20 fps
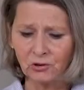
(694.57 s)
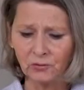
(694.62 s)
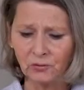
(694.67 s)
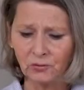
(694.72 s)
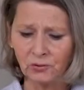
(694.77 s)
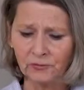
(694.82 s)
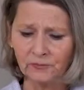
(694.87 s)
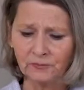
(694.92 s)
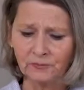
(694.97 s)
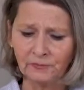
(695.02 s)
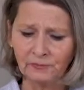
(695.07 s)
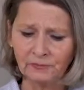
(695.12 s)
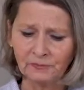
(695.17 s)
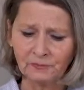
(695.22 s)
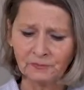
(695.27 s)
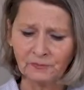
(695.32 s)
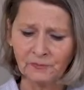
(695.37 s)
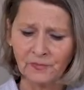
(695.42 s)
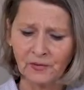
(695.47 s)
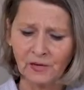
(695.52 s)
achieved,
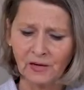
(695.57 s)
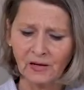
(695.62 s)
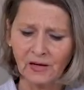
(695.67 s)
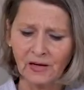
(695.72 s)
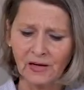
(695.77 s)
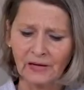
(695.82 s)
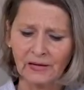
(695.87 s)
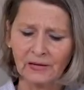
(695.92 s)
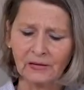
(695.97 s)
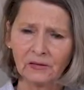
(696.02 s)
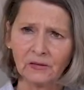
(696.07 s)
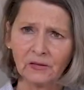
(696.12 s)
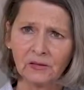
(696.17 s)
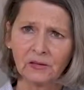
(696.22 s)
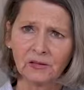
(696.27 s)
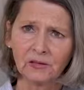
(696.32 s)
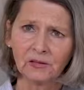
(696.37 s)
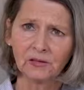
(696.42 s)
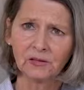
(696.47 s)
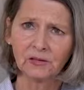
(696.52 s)
in my
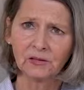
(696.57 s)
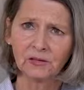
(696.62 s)
opinion,